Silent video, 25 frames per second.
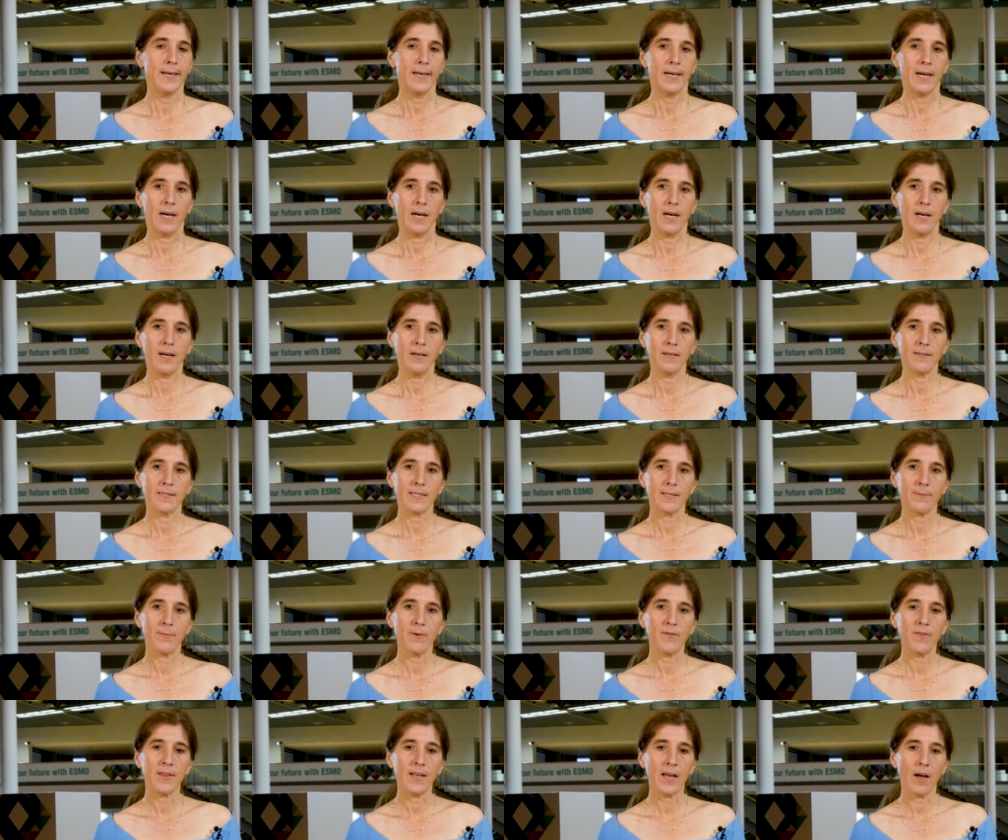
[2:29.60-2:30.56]
Uh, some
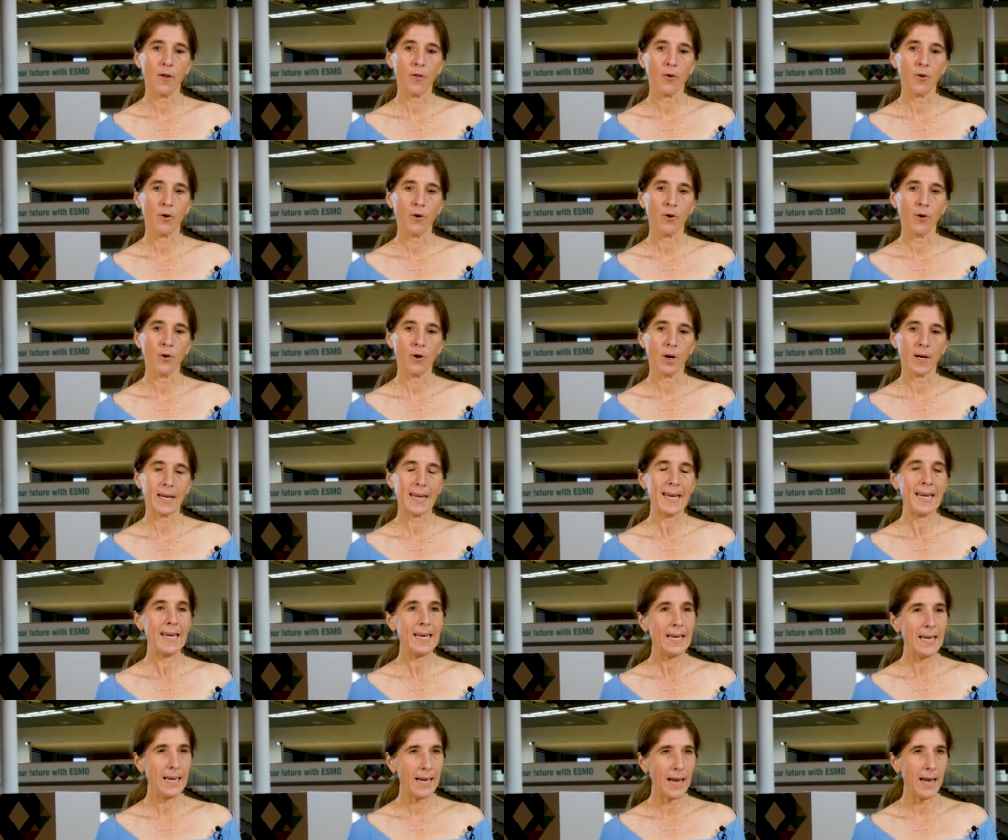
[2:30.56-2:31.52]
of the other
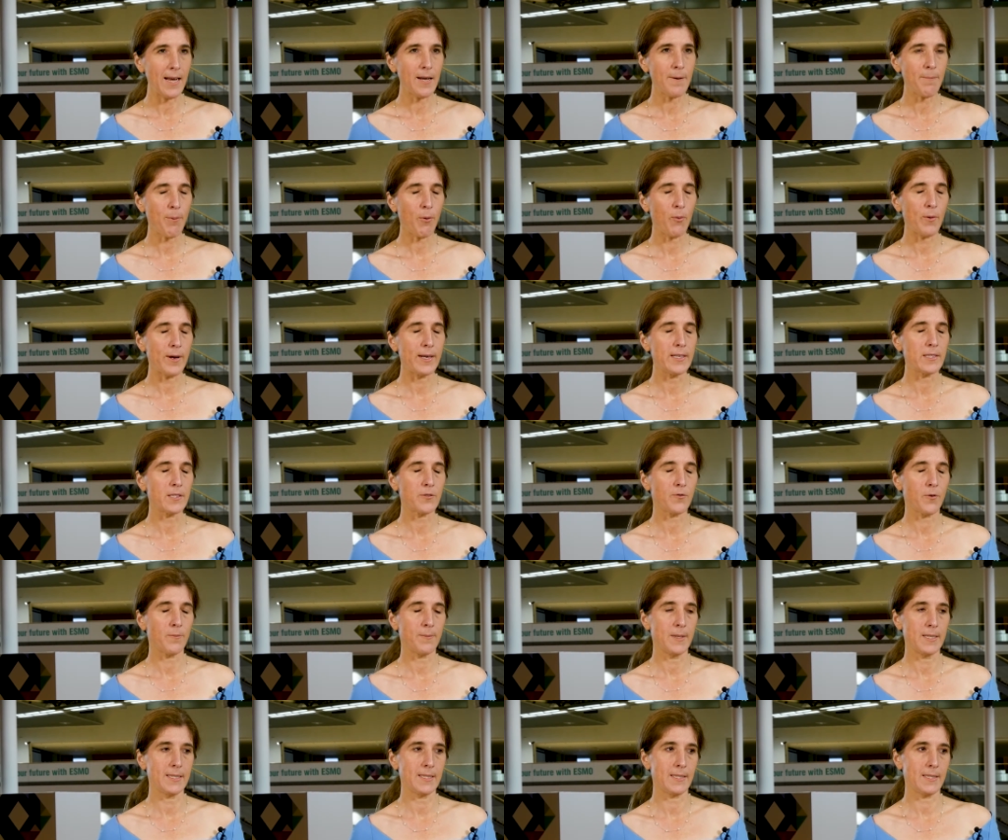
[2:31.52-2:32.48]
key endpoints
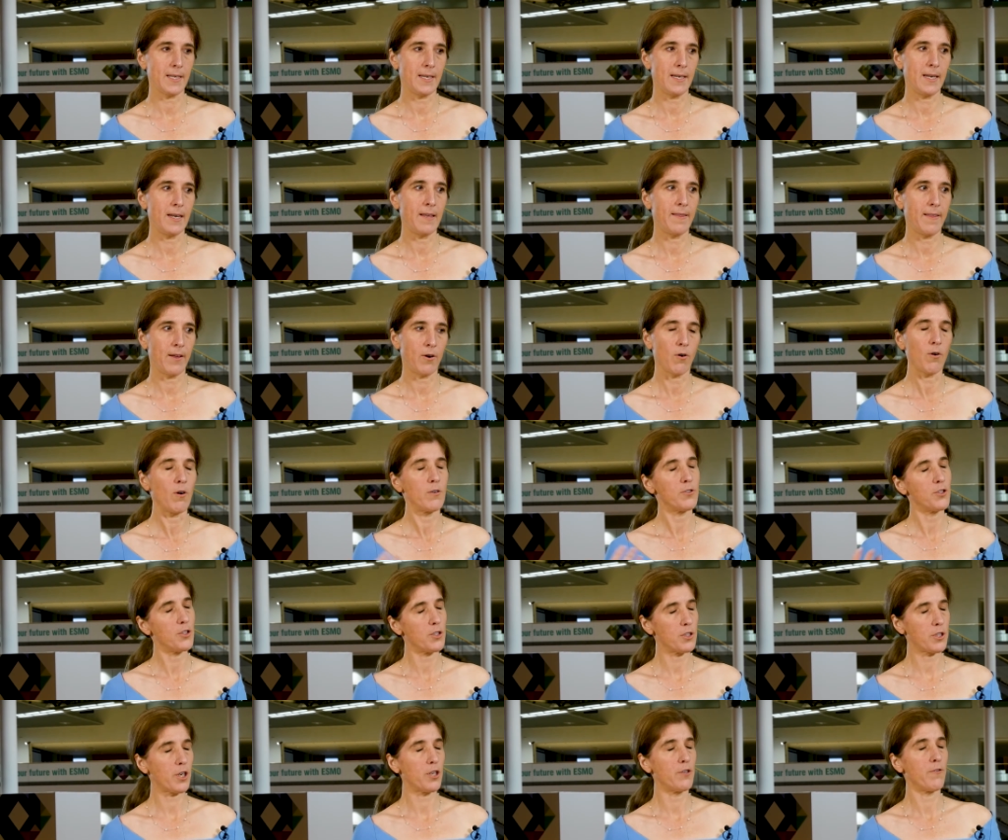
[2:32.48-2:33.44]
from the study that are
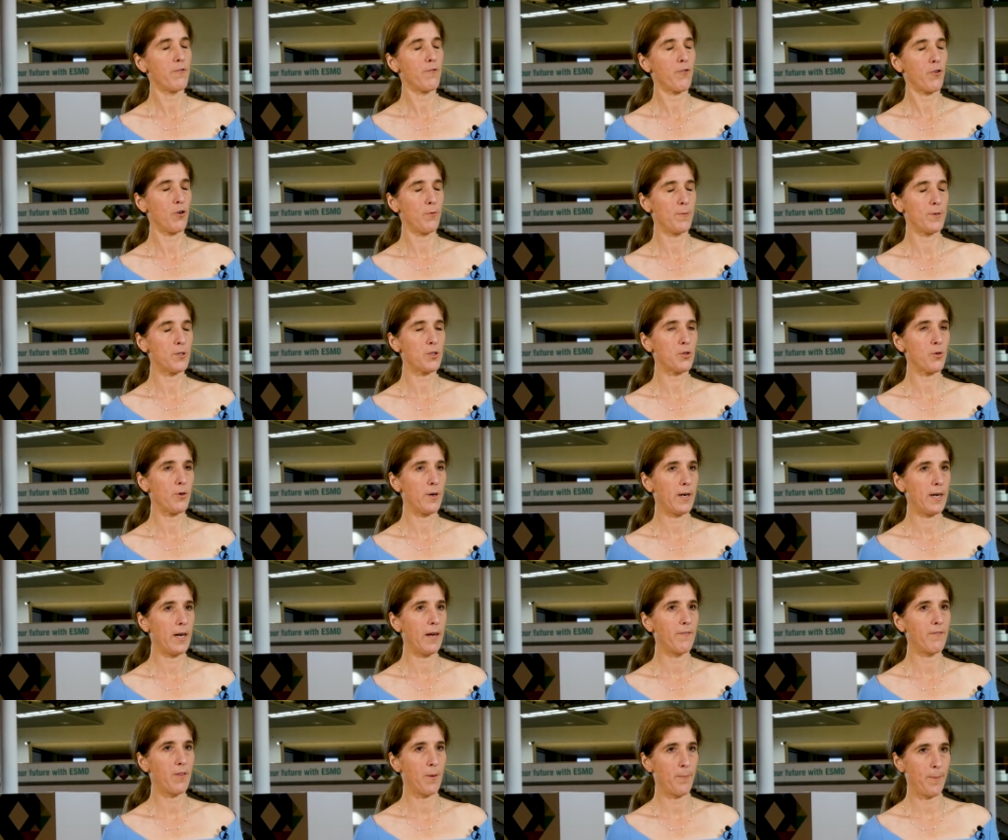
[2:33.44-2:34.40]
just confirmatory
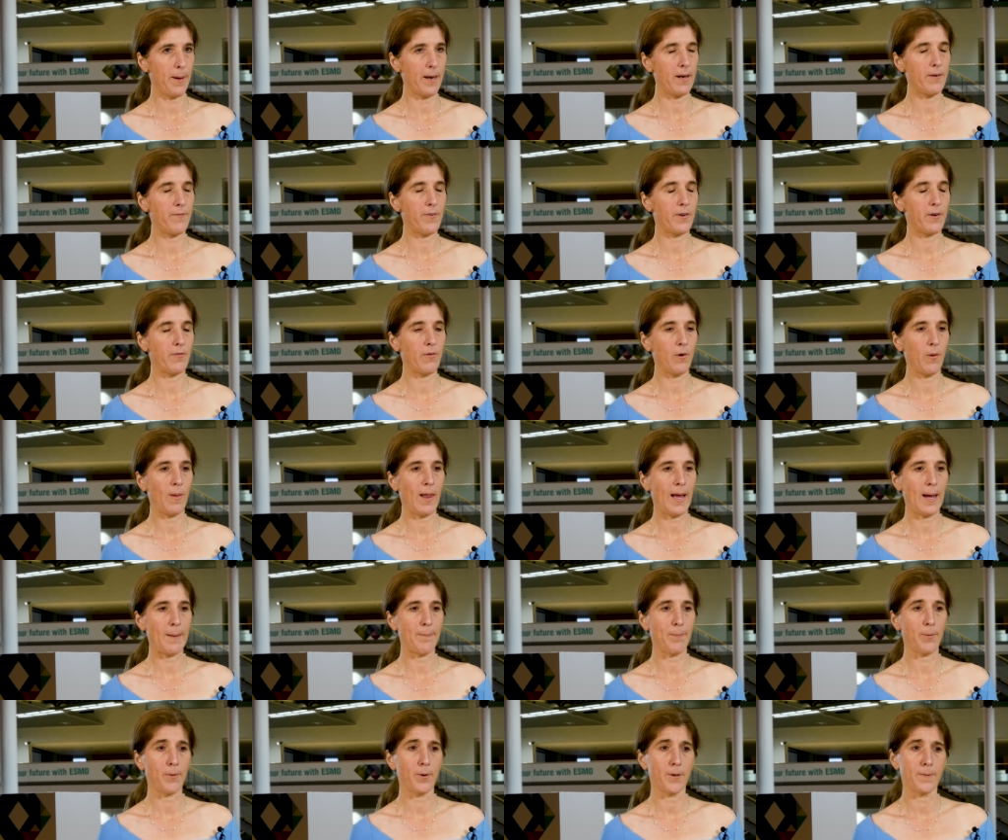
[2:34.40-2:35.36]
of the benefit of
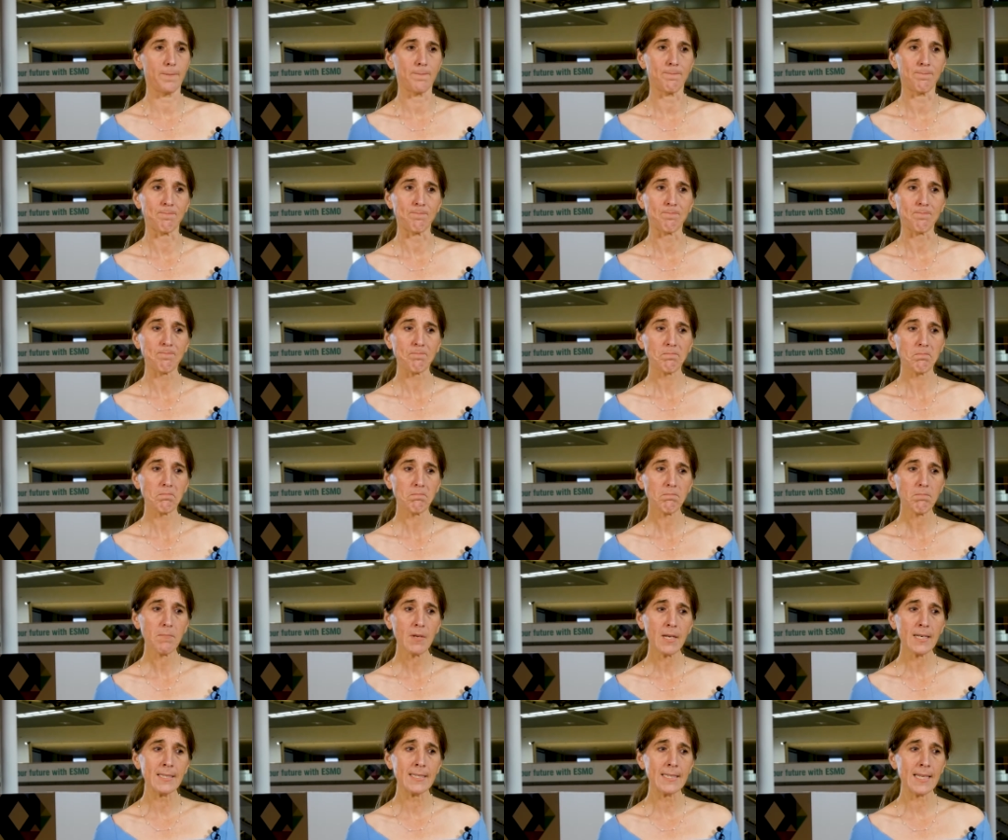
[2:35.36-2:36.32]
olaparib
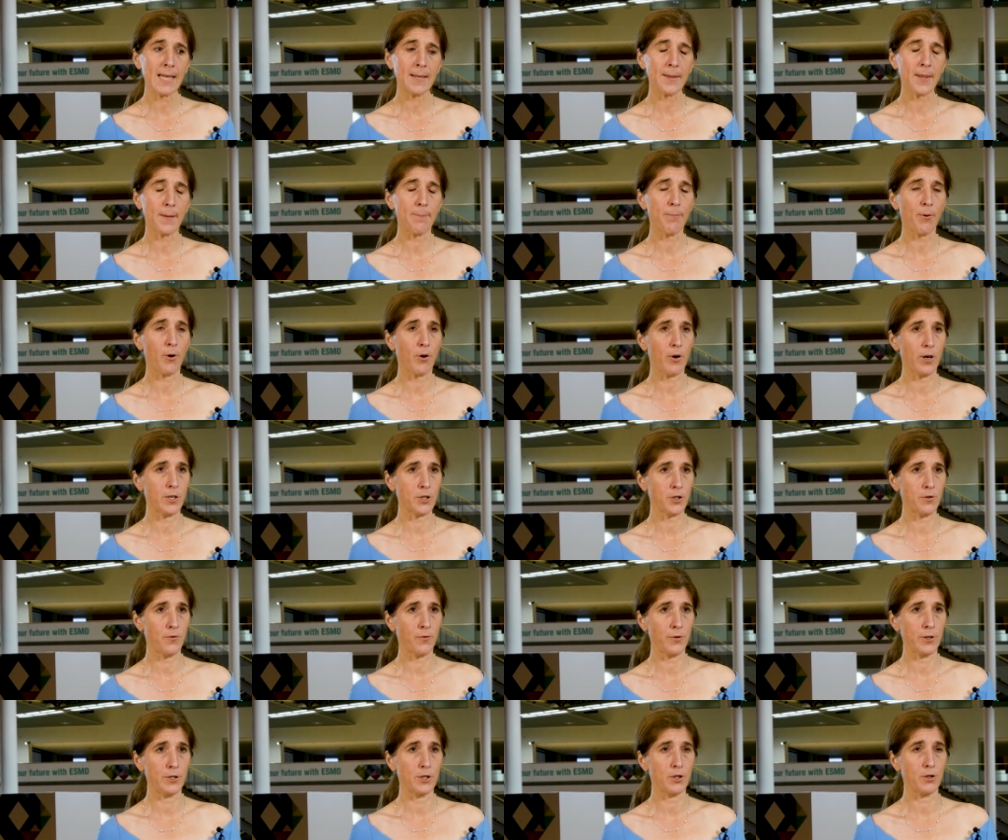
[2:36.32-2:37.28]
is that the
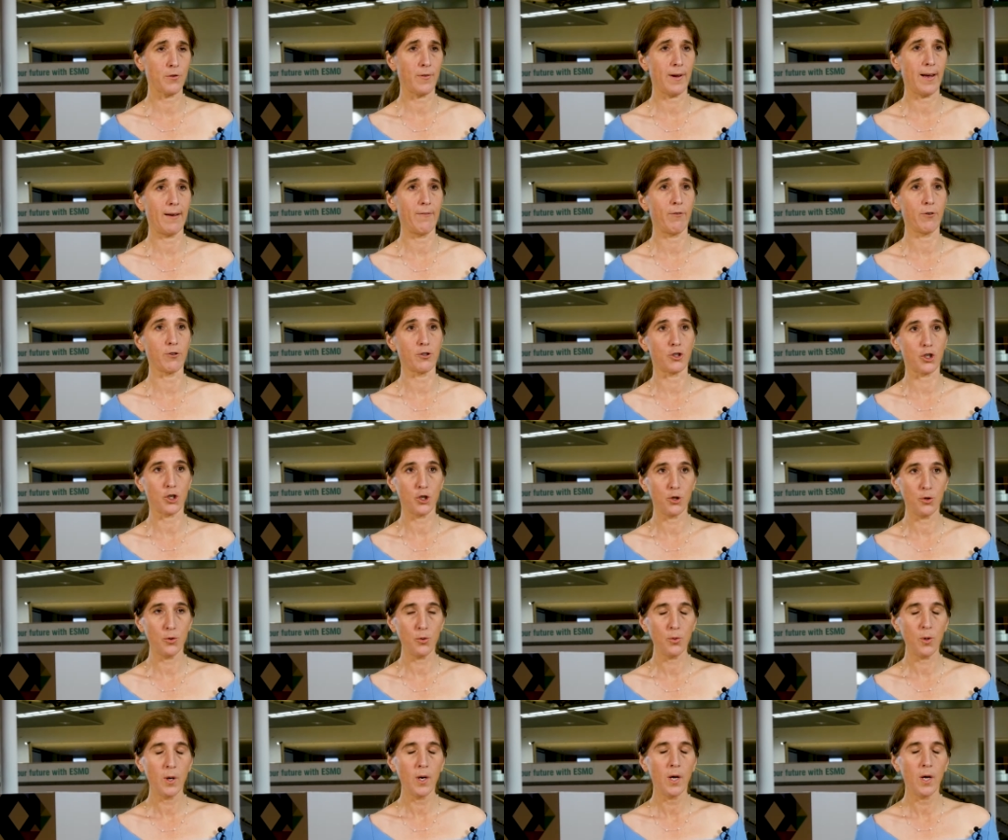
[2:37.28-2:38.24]
progression-free survival 2,